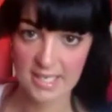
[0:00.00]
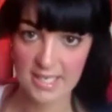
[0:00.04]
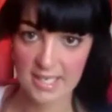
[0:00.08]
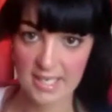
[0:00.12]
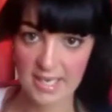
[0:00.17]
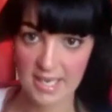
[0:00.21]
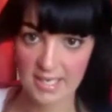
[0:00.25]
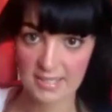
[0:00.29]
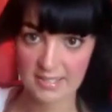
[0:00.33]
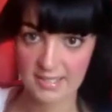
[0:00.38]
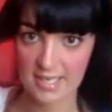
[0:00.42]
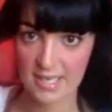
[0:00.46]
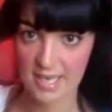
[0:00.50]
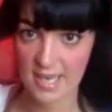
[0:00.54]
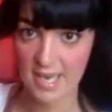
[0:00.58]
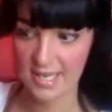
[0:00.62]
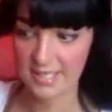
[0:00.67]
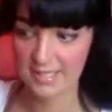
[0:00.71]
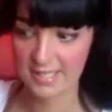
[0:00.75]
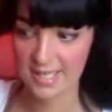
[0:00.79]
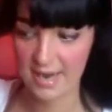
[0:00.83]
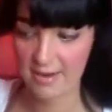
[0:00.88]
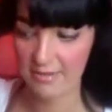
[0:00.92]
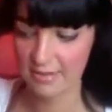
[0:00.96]
you can
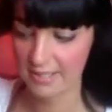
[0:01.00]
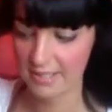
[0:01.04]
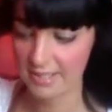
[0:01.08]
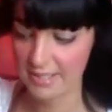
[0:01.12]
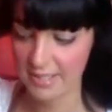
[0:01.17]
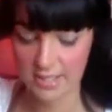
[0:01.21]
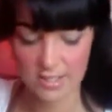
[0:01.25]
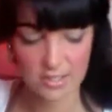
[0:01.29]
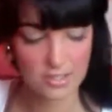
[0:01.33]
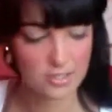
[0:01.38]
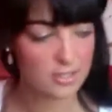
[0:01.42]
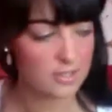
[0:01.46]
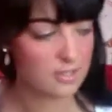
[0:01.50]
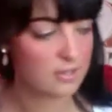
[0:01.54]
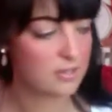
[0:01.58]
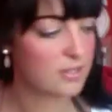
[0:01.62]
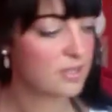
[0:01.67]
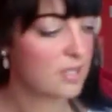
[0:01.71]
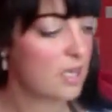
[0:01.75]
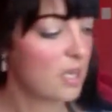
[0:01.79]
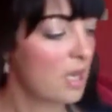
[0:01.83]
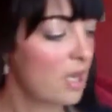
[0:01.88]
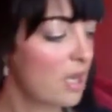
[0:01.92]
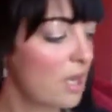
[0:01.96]
add hair extensions.
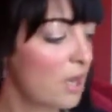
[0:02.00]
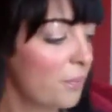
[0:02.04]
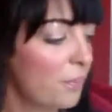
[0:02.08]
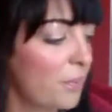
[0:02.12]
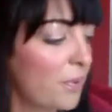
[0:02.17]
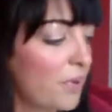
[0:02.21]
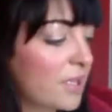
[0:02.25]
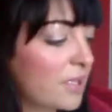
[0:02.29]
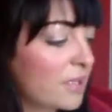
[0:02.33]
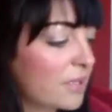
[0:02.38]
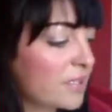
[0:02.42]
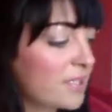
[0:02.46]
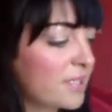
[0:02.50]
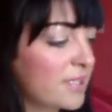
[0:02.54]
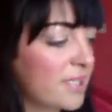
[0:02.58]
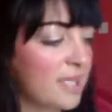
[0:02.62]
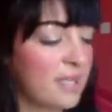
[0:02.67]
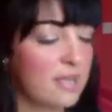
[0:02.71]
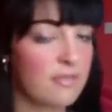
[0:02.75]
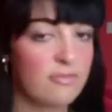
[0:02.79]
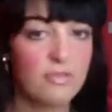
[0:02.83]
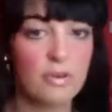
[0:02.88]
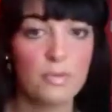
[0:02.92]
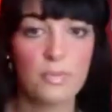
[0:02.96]
But you'll
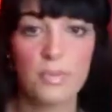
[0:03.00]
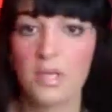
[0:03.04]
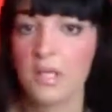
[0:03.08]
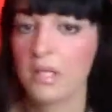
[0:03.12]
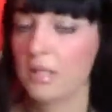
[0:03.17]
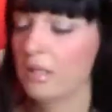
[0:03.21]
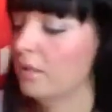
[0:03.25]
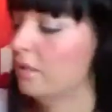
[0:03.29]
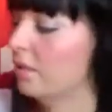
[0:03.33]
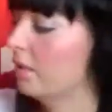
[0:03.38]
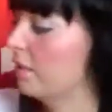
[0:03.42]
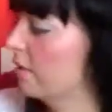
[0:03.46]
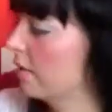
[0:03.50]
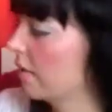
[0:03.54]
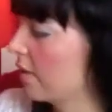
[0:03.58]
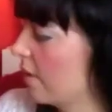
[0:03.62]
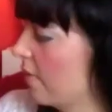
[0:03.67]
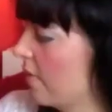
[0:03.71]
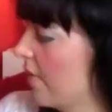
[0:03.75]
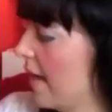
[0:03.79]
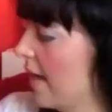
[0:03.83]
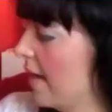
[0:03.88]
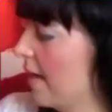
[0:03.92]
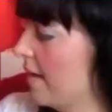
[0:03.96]
see from her look
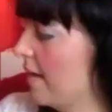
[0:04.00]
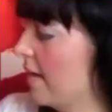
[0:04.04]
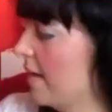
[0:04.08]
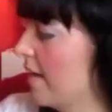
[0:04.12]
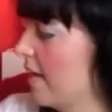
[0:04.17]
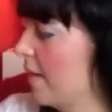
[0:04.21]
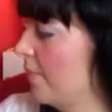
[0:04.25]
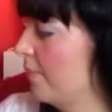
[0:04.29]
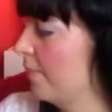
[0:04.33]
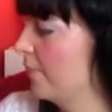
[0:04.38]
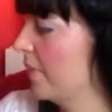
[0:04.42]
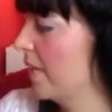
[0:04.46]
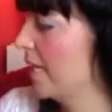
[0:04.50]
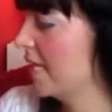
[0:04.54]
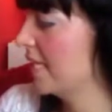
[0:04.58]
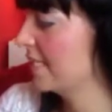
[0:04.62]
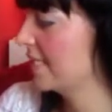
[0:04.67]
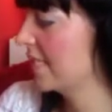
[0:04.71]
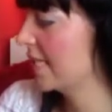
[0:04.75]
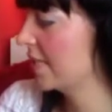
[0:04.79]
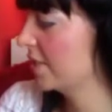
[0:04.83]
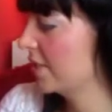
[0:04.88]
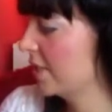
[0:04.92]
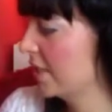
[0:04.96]
that it's
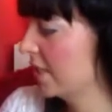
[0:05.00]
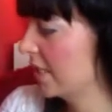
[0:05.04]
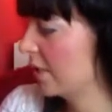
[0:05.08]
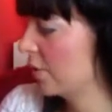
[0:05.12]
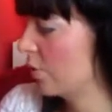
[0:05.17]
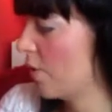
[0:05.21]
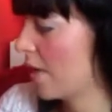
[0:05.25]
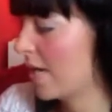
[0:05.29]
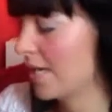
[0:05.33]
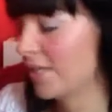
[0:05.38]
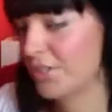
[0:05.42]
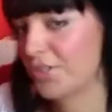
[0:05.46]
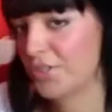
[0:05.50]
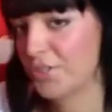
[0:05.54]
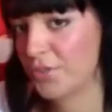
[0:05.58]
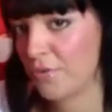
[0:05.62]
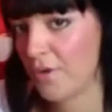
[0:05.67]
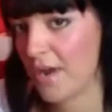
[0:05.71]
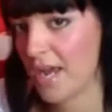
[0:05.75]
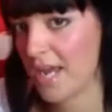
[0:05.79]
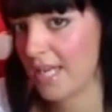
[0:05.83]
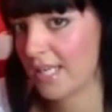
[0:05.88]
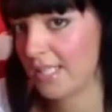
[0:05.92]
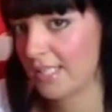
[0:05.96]
actually quite
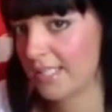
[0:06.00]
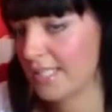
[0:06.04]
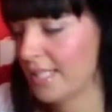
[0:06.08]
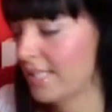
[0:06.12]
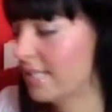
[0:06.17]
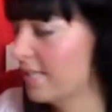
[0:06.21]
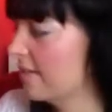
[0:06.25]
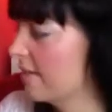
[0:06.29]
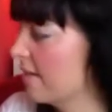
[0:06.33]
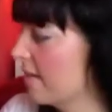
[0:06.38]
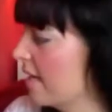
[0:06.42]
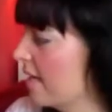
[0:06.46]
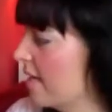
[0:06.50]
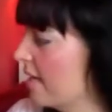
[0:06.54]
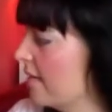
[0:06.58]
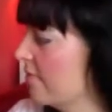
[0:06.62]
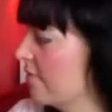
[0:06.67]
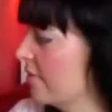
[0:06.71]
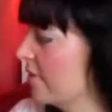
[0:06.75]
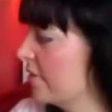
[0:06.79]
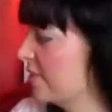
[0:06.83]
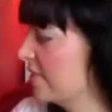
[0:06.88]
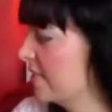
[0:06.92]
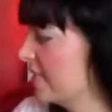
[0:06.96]
straight. And
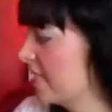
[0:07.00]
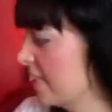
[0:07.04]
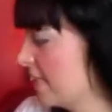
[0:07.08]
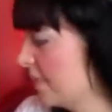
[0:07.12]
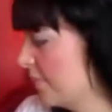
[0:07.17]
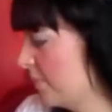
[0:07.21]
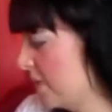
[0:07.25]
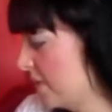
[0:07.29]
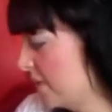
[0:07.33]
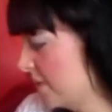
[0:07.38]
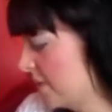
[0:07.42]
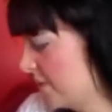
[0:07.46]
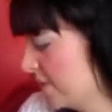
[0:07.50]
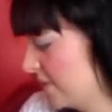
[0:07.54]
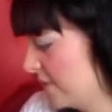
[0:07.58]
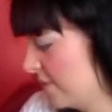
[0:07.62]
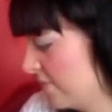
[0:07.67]
if you see any pictures